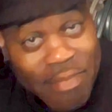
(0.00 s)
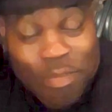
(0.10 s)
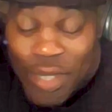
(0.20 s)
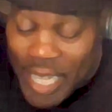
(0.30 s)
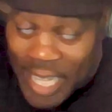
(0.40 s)

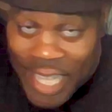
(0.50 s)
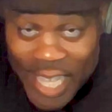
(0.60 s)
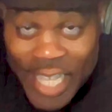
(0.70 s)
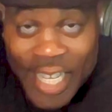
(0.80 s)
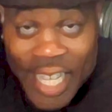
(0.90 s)
But like
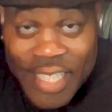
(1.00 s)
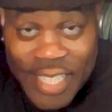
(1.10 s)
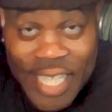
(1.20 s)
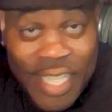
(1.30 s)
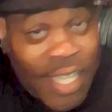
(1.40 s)
I
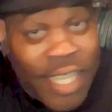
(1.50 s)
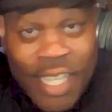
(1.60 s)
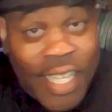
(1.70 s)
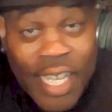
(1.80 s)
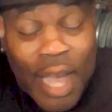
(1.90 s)
said,
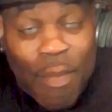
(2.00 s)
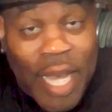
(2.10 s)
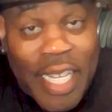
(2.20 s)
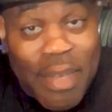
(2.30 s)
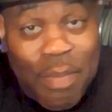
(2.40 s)
I'm
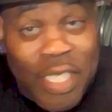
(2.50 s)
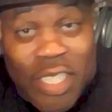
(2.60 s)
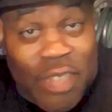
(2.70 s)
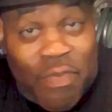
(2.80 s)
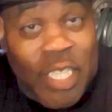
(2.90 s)
not in the
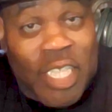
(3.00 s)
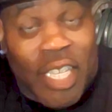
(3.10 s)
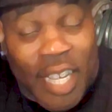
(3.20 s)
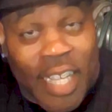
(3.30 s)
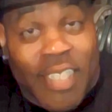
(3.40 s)
business of fixing
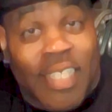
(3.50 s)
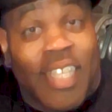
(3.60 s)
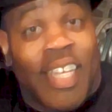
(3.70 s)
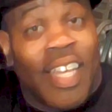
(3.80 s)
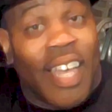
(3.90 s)
cars.
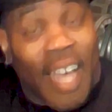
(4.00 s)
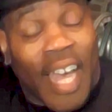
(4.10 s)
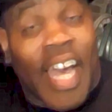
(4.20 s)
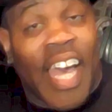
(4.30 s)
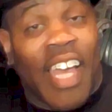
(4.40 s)

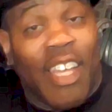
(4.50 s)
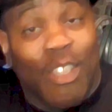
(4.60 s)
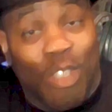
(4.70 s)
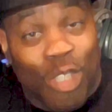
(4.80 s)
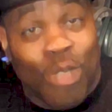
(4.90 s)
I
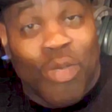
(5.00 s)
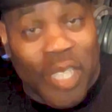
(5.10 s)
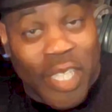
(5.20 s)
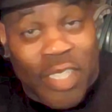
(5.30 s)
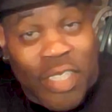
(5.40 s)
do
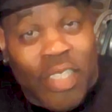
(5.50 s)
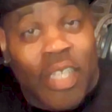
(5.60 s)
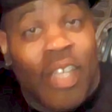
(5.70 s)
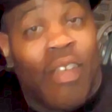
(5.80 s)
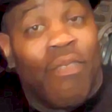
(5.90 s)
this
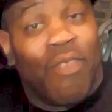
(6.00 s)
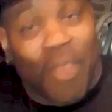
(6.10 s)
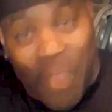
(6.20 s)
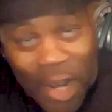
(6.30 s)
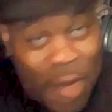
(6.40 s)
for
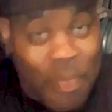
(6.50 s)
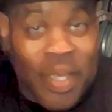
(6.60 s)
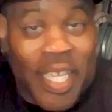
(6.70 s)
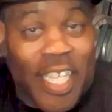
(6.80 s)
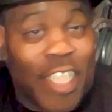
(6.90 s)
therapy.
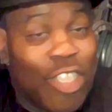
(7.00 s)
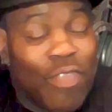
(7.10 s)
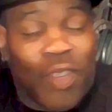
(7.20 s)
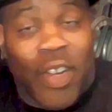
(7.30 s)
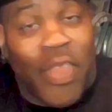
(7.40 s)
This is
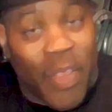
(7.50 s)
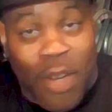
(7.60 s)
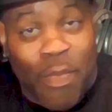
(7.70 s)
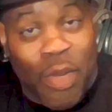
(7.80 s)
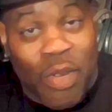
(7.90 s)
very
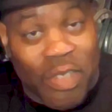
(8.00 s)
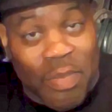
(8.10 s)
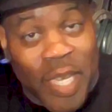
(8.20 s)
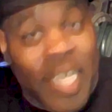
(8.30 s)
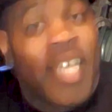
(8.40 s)
therapeutic to
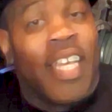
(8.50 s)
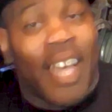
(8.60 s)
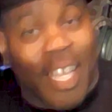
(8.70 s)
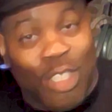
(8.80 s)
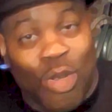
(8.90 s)
me.
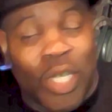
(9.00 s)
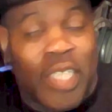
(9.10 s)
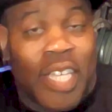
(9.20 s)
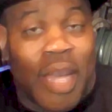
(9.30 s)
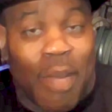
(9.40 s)
I enjoy the
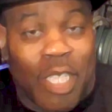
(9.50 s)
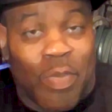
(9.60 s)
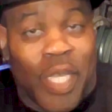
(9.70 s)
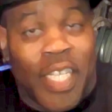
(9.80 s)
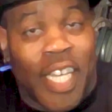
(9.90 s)
time I
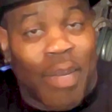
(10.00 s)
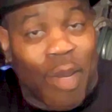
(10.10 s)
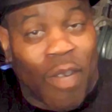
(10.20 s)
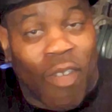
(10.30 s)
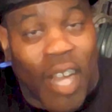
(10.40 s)
spend down in my
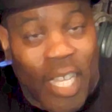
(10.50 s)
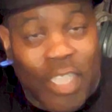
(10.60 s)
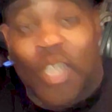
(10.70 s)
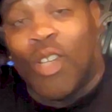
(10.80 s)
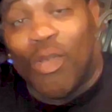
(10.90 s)
garage
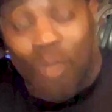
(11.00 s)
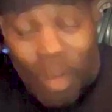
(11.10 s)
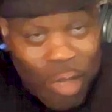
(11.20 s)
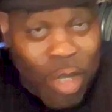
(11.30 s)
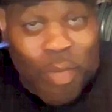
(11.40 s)

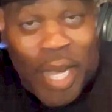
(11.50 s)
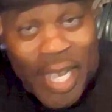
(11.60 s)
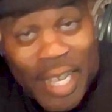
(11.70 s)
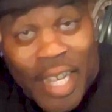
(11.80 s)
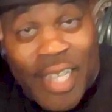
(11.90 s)
rubbing on my
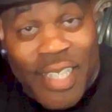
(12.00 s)
car.